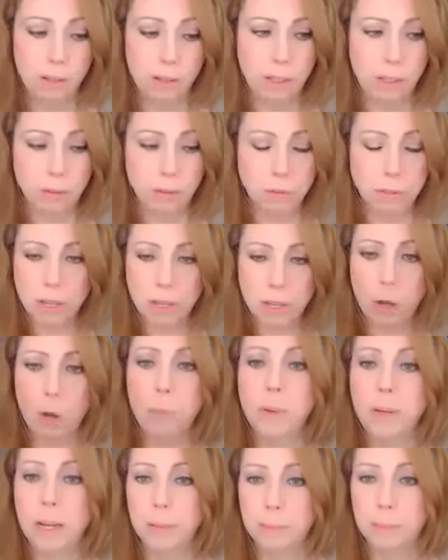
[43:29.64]
you know,
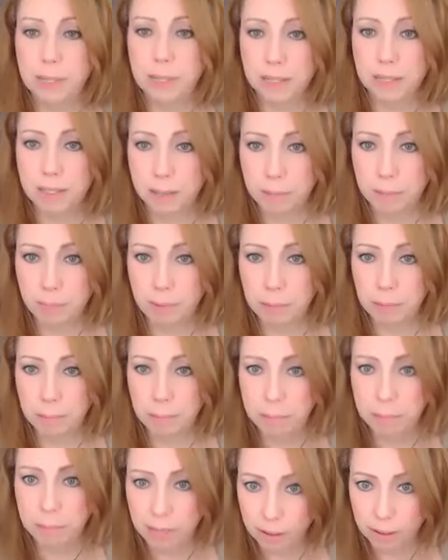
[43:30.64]
open up into
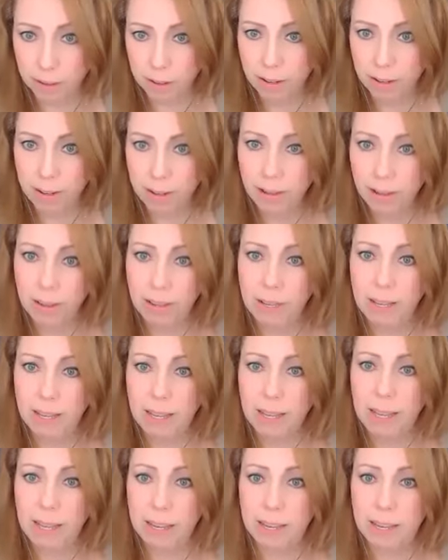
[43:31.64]
something bigger.
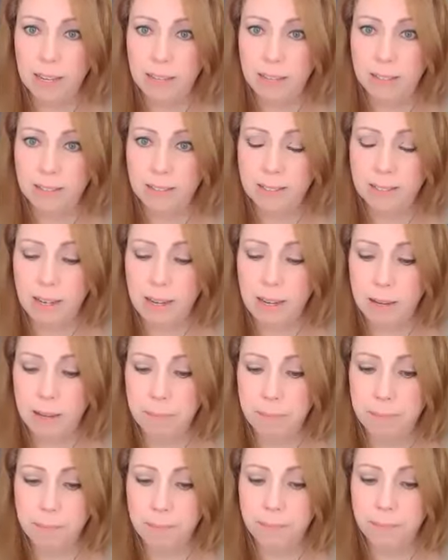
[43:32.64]
And
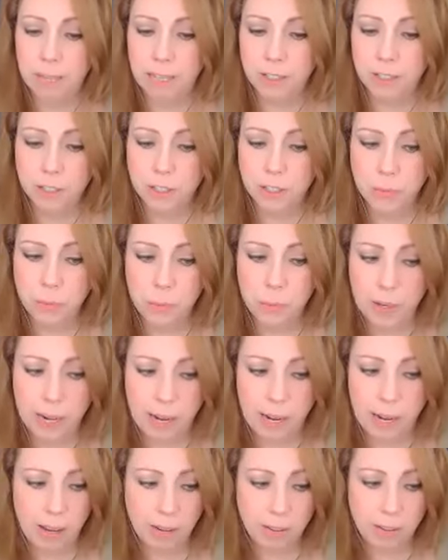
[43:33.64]
I just went
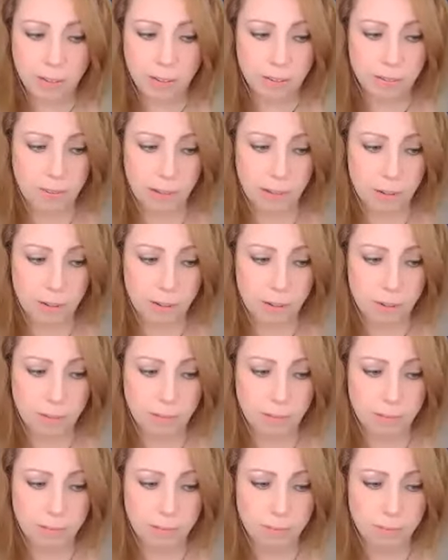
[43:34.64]
out
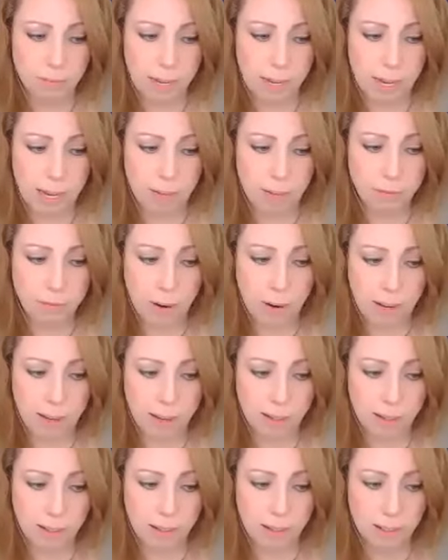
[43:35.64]
there
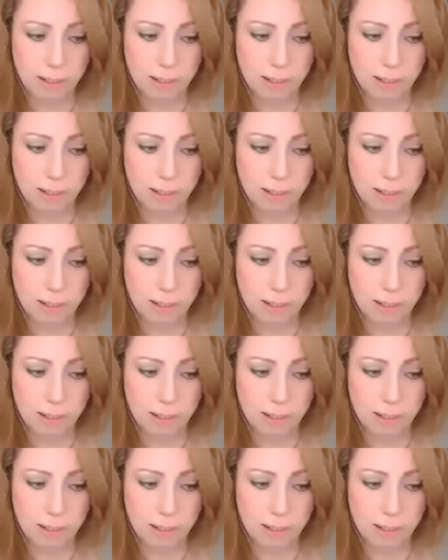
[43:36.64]
halfway,